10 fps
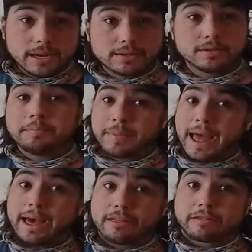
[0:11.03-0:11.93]
to
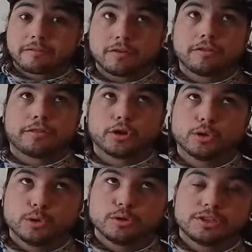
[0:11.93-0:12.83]
Math for
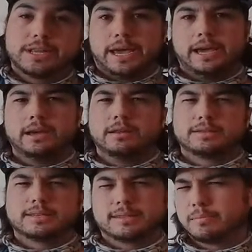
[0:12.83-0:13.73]
Thursday. It's
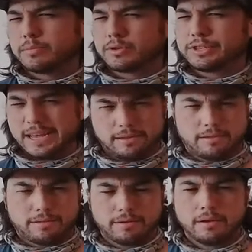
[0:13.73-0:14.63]
December
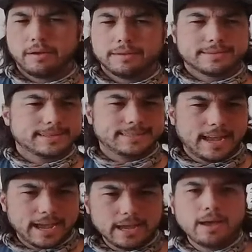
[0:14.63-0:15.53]
10th. Today,